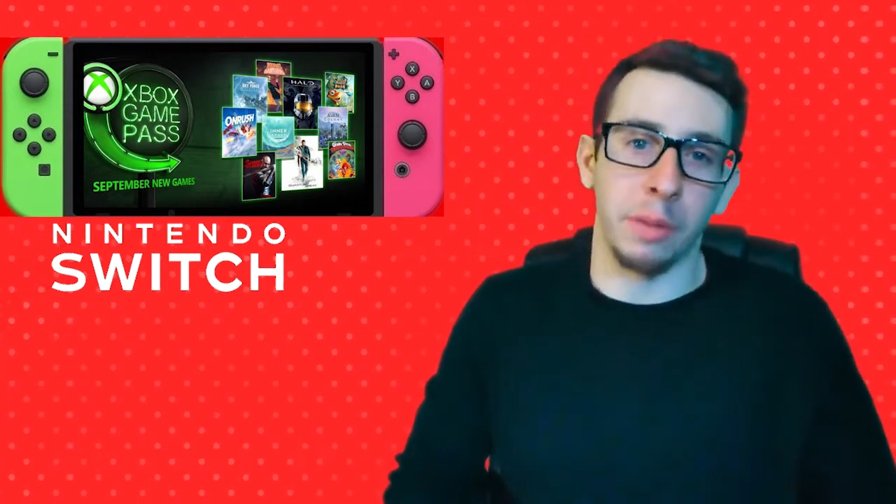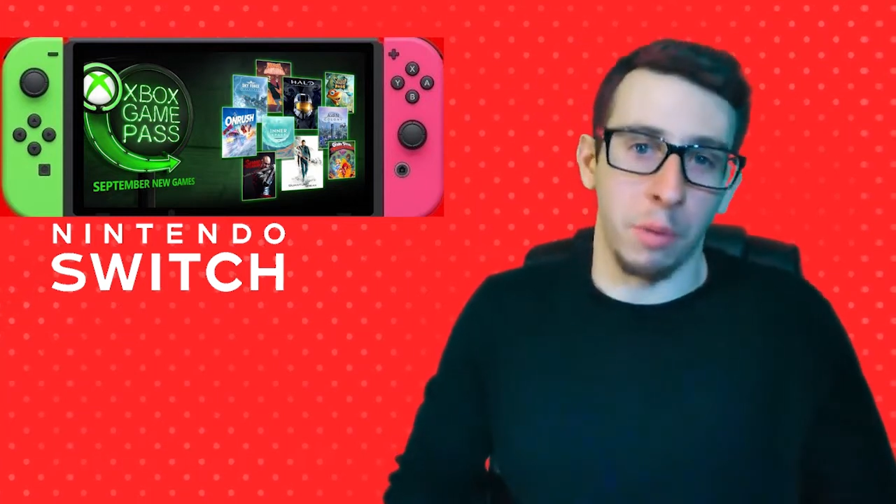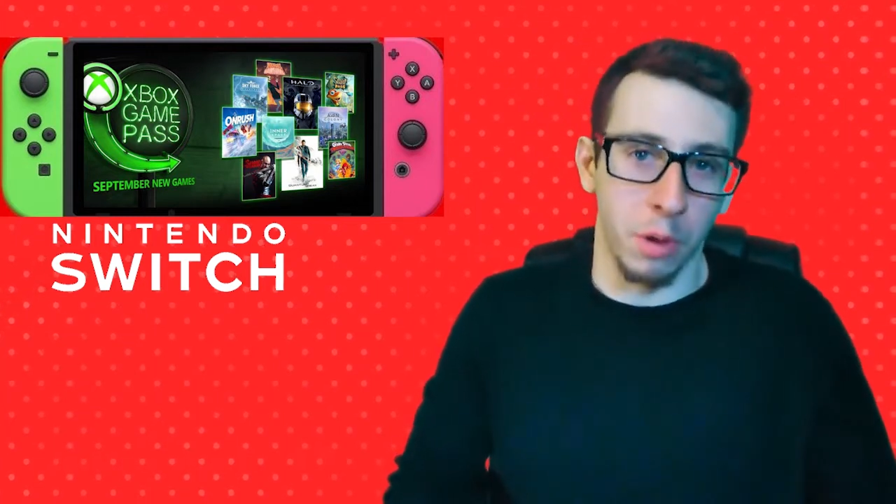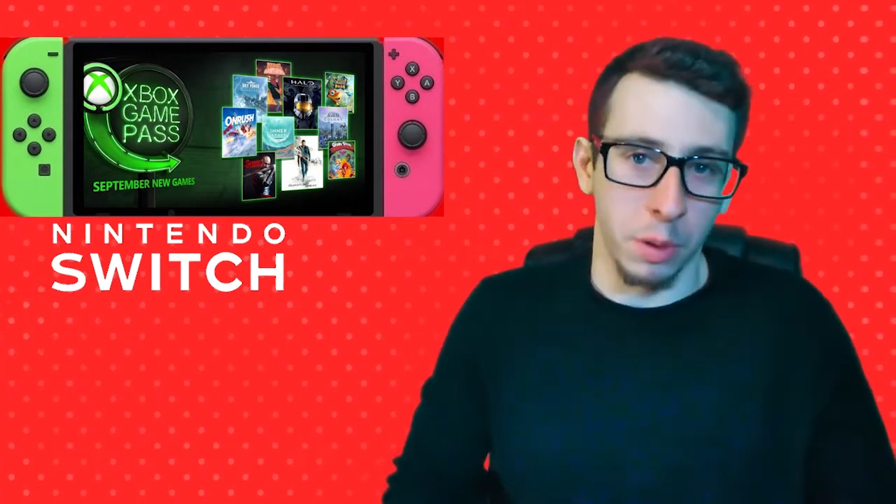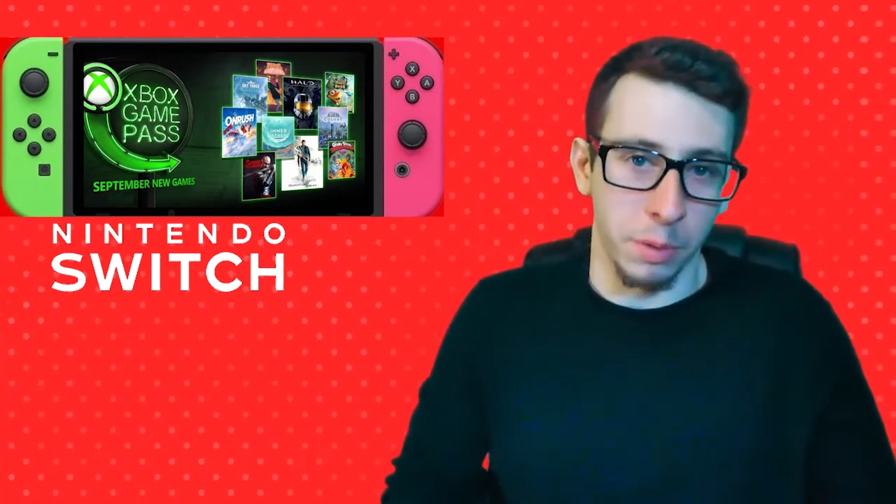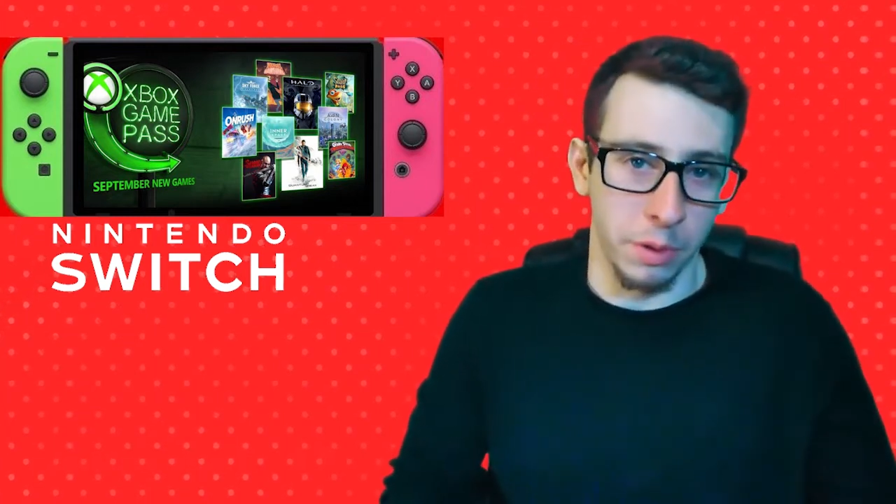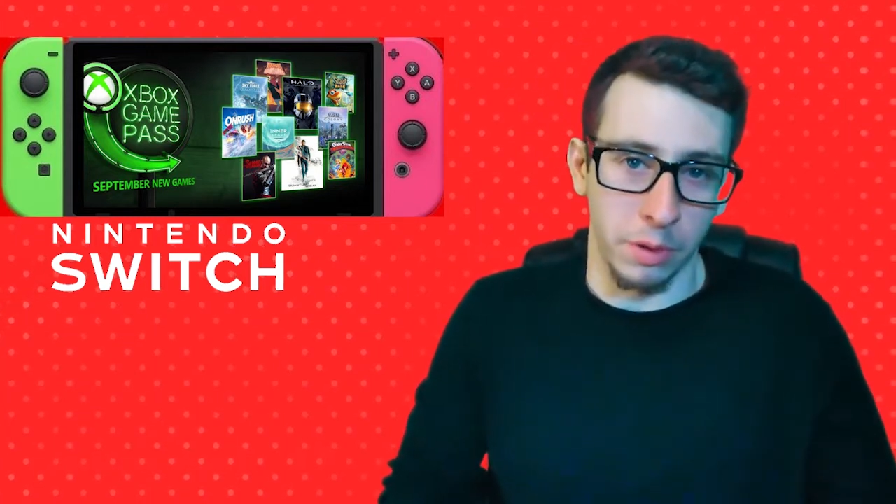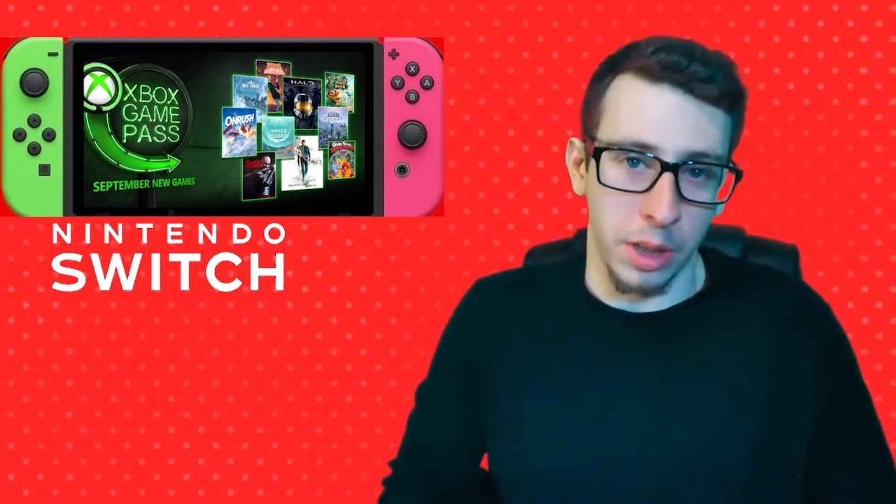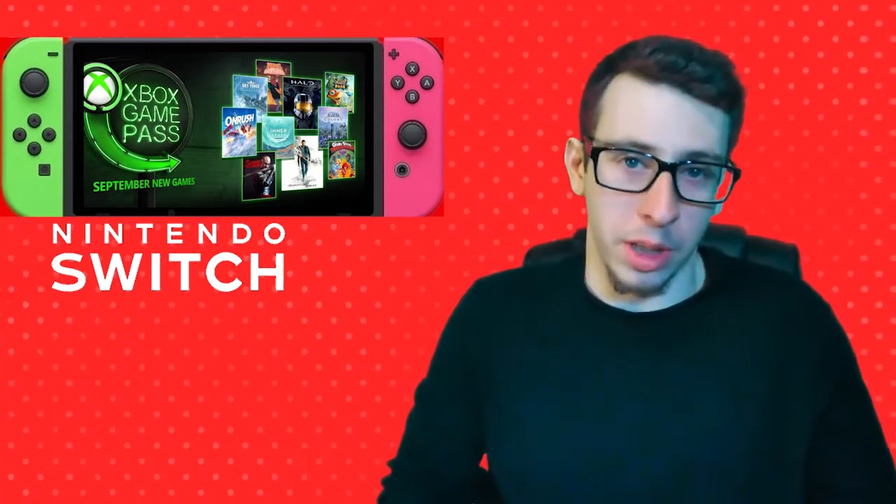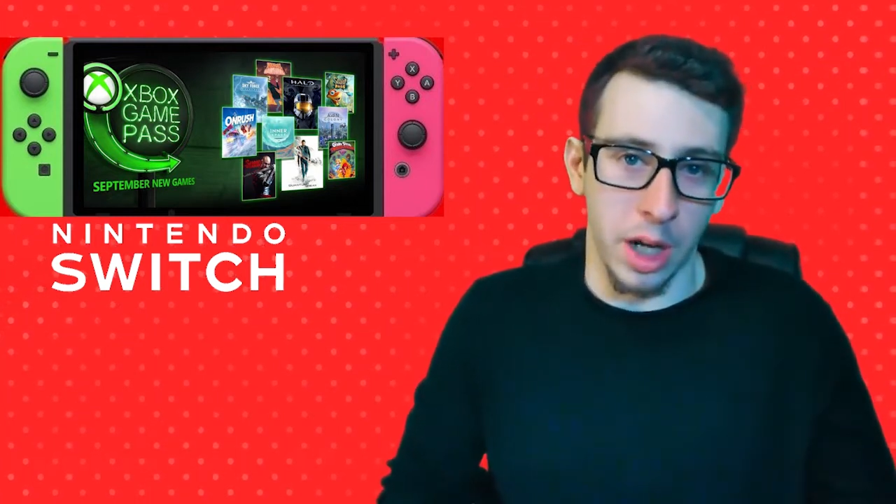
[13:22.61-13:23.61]
a
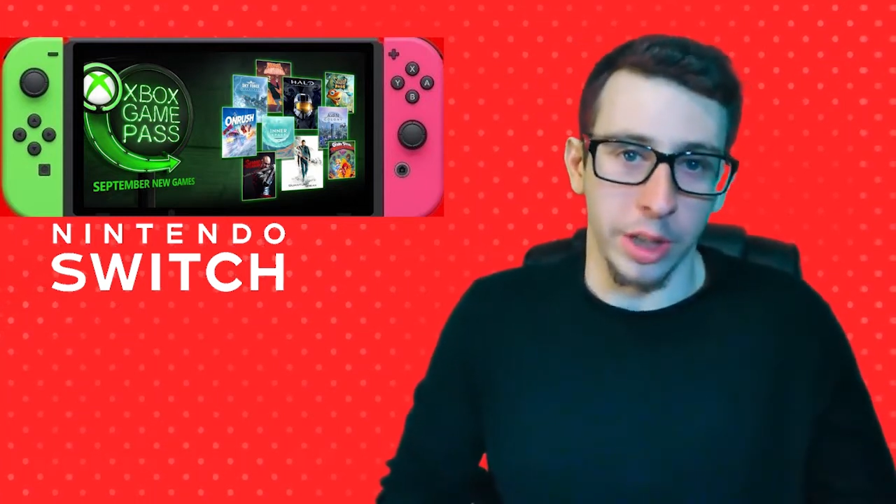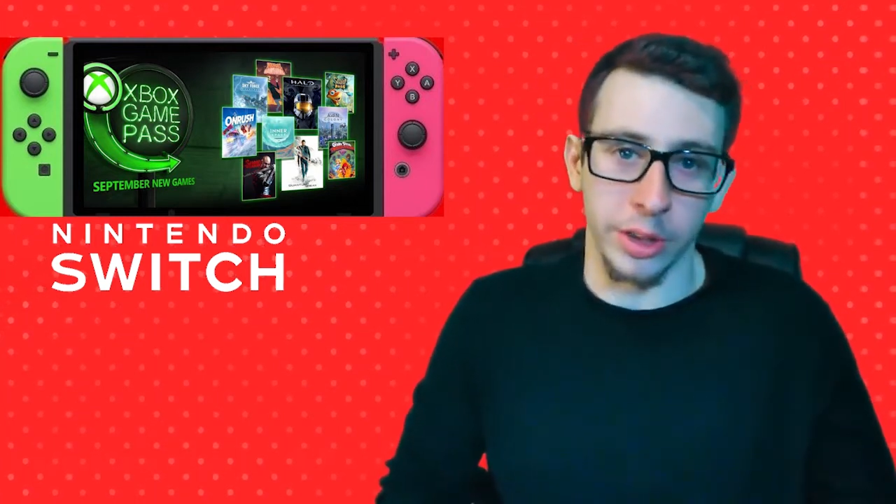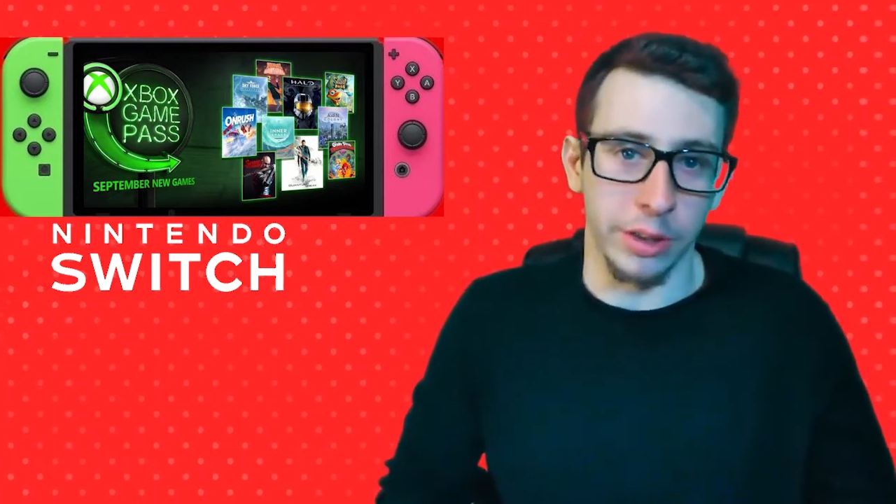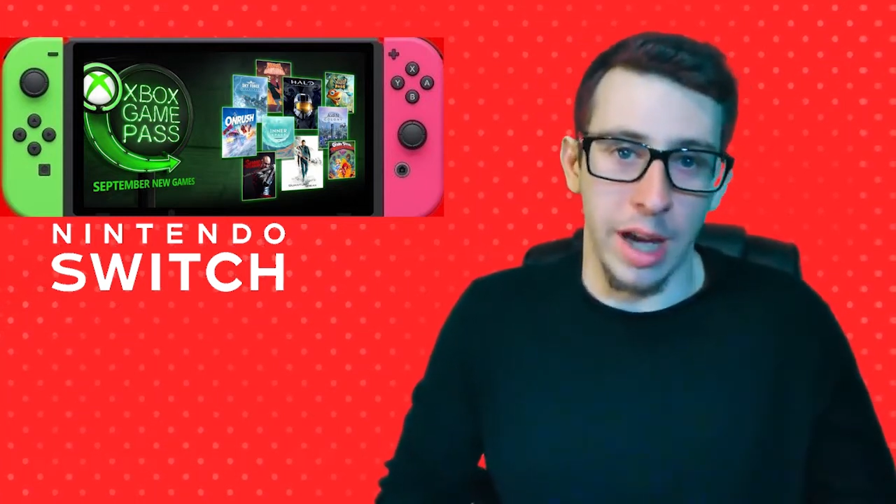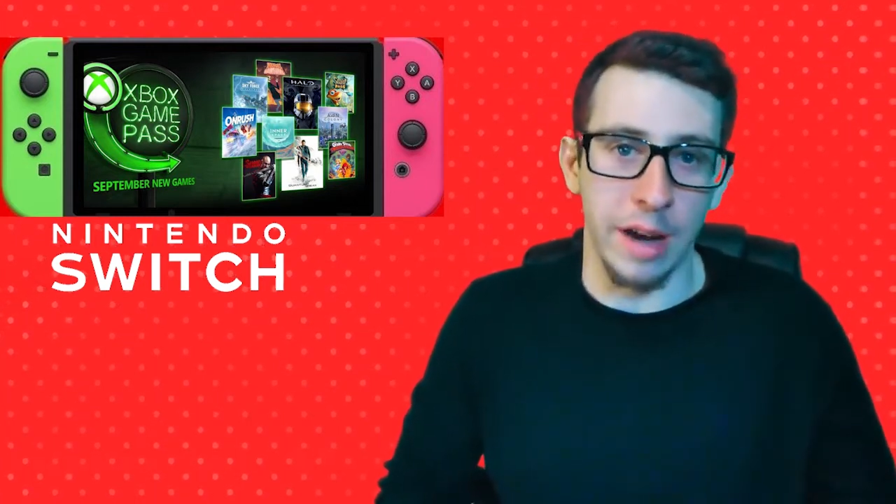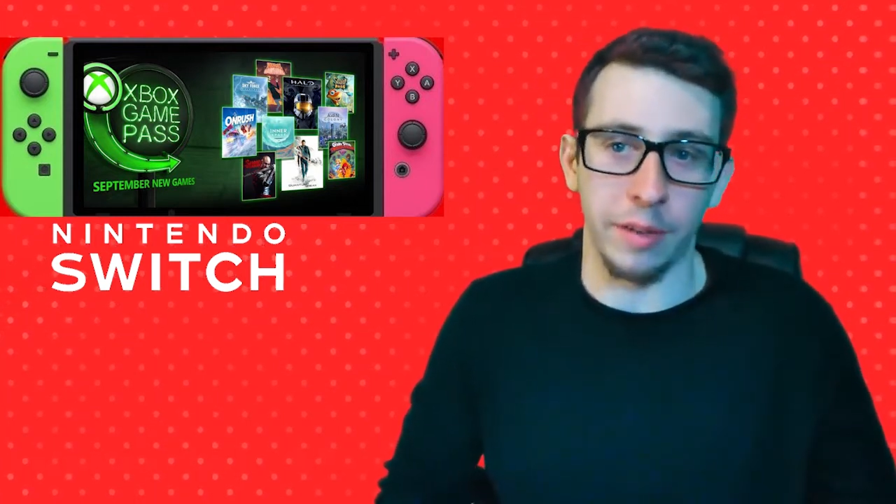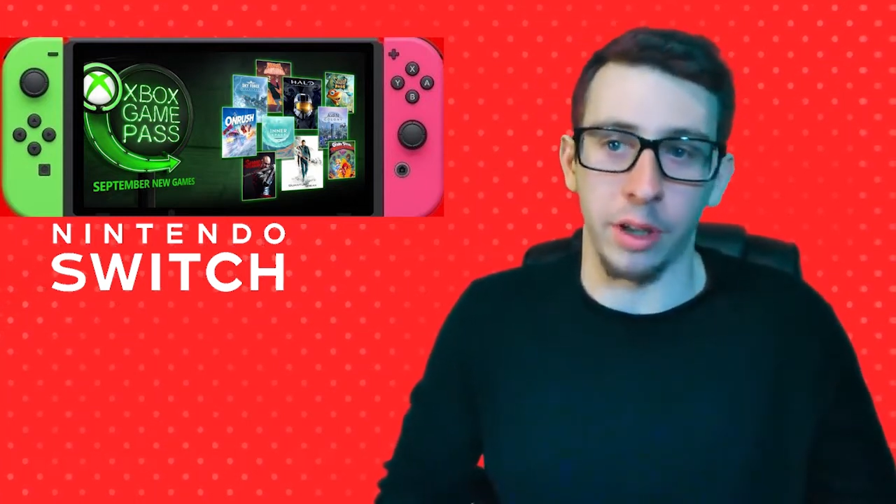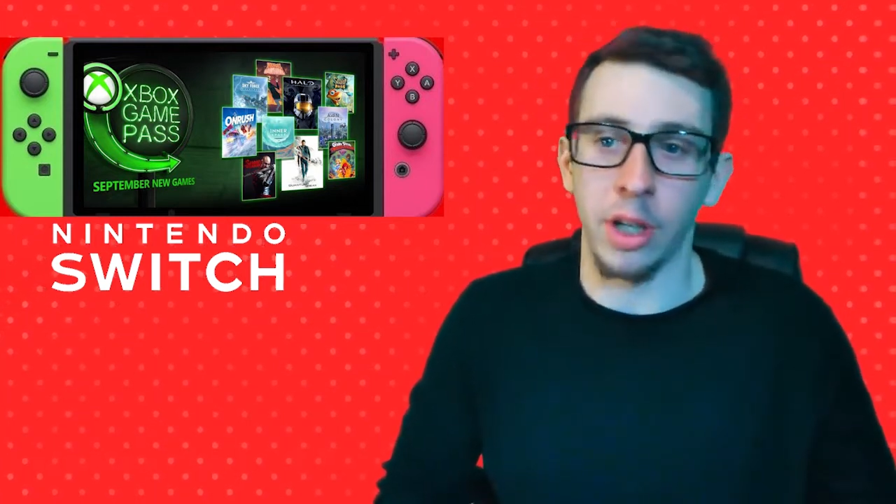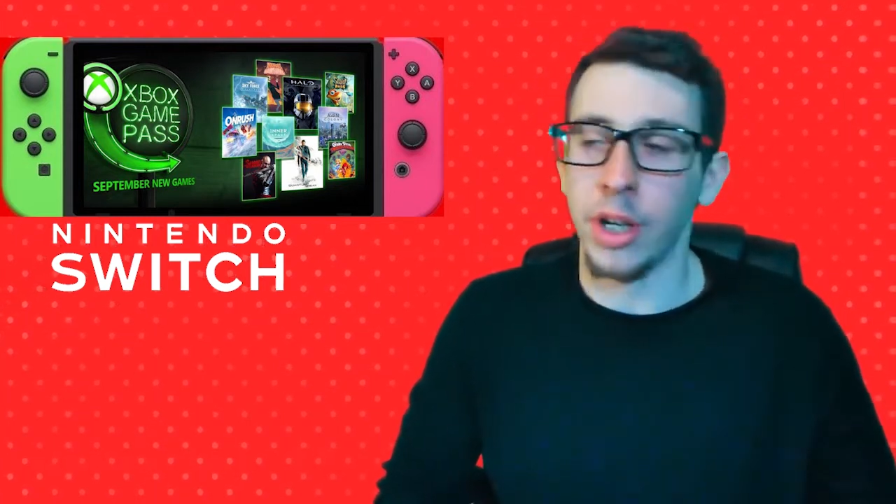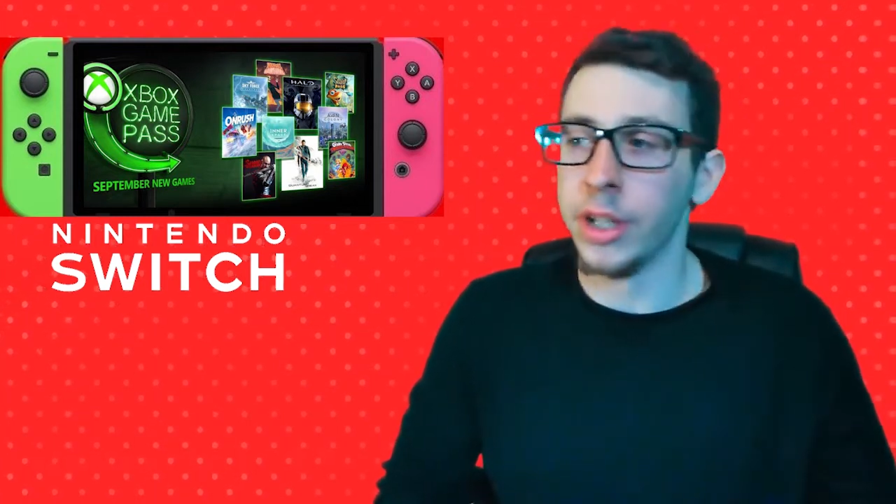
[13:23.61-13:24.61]
portable console ever.